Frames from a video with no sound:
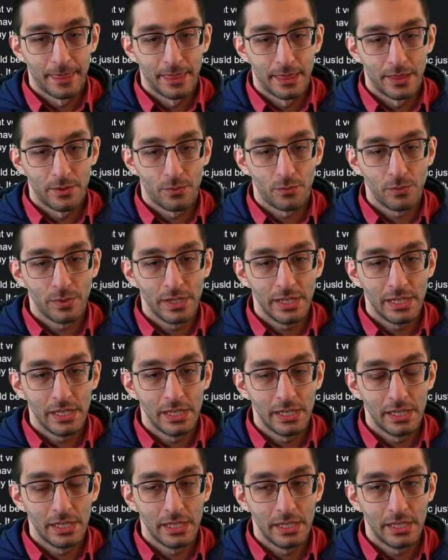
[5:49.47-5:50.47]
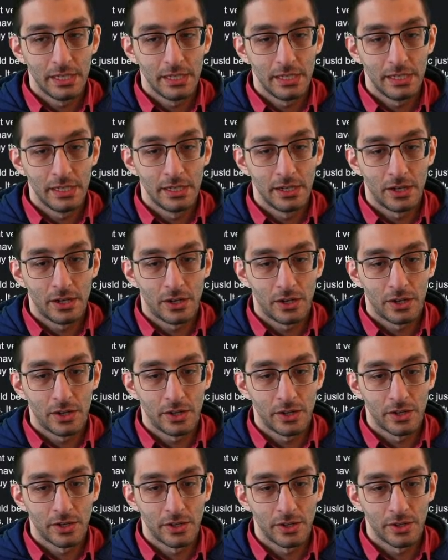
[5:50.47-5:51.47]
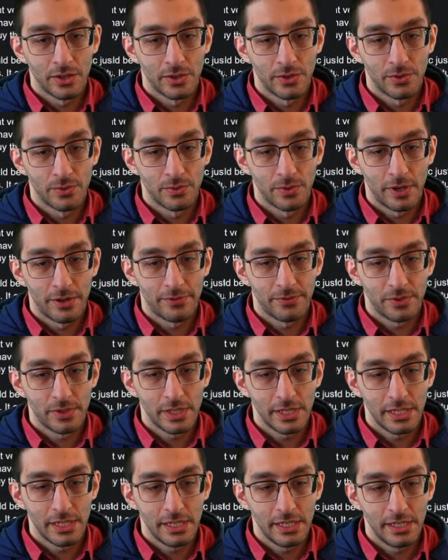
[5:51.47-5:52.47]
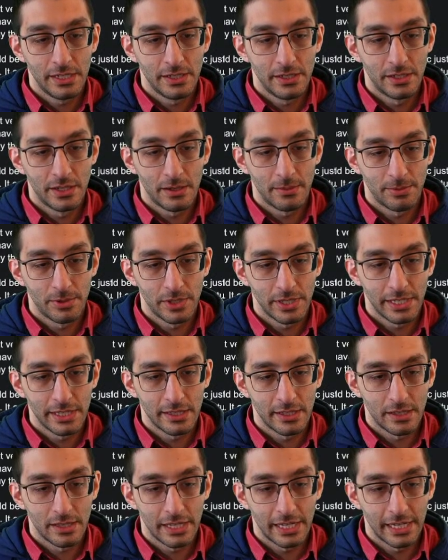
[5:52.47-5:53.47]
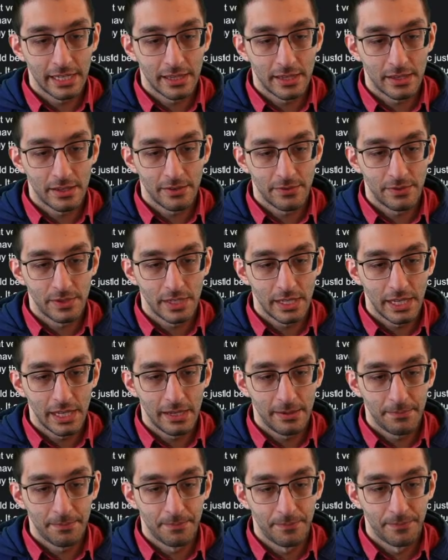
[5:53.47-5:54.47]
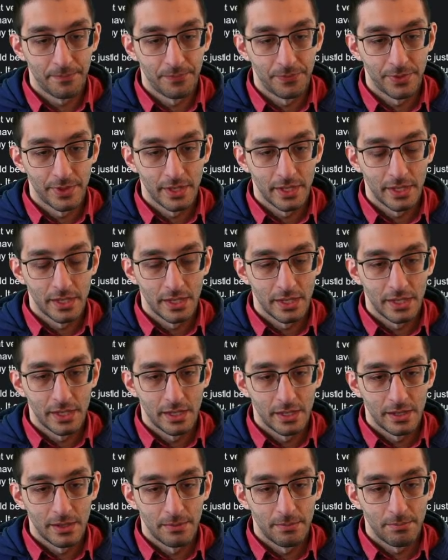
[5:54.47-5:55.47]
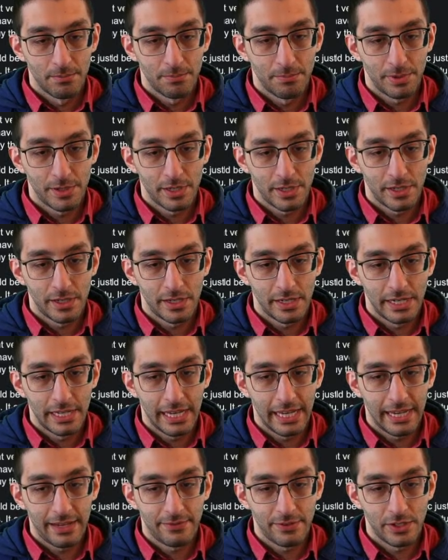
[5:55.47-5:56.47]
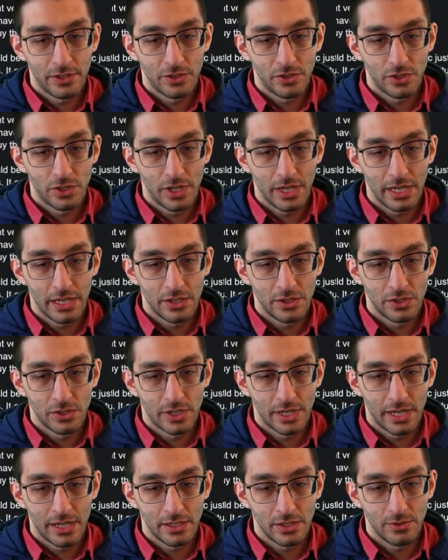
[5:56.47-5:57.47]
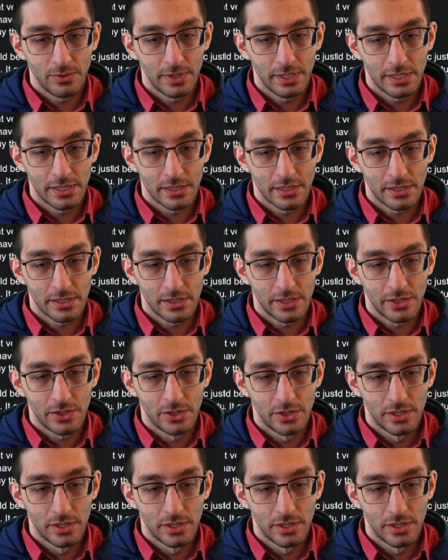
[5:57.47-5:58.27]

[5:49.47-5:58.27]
We are roughly doubling the length of the game, but haven't changed how you get sludge.